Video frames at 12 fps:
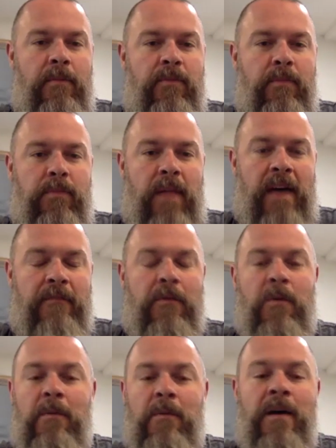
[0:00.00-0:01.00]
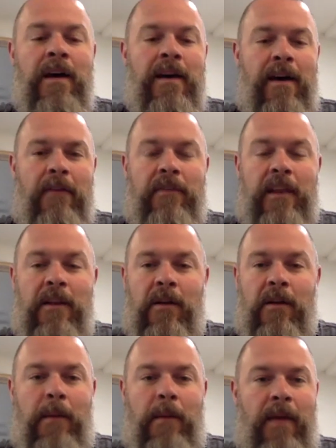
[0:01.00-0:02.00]
platform. Yeah. I've seen it on
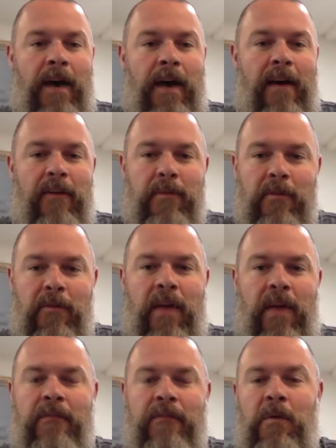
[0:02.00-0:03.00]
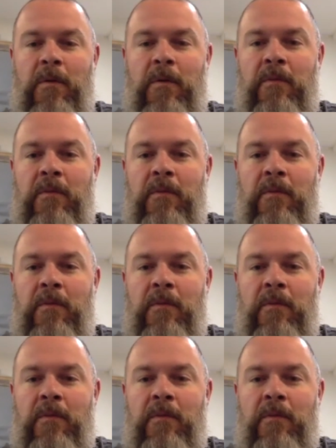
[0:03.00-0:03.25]
a couple of the hospital's platforms.